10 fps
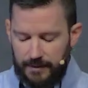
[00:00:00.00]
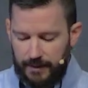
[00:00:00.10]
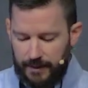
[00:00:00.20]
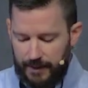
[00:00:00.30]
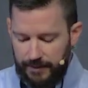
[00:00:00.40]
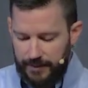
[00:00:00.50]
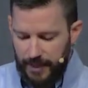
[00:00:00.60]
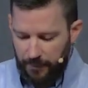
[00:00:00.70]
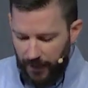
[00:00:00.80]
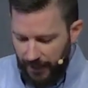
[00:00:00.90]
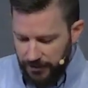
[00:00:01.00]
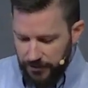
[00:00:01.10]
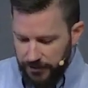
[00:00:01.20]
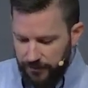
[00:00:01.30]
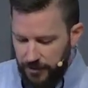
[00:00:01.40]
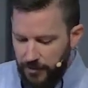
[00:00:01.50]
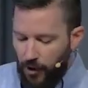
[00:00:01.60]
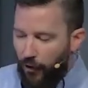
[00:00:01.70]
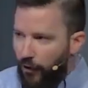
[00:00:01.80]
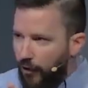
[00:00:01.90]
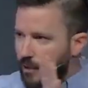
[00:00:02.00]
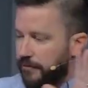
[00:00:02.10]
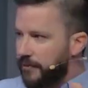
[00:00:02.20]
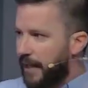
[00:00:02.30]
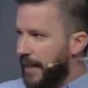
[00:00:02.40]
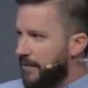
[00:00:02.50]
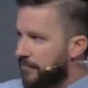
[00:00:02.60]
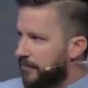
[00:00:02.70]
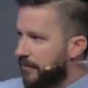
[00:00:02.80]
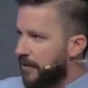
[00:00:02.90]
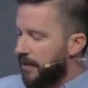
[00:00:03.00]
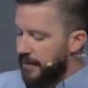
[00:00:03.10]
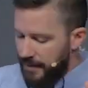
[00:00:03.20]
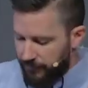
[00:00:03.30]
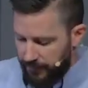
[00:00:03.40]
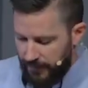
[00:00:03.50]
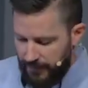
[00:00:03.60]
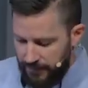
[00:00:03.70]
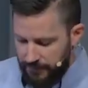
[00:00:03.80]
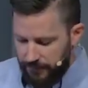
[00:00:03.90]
Uh, the apostles viewed all of life differently.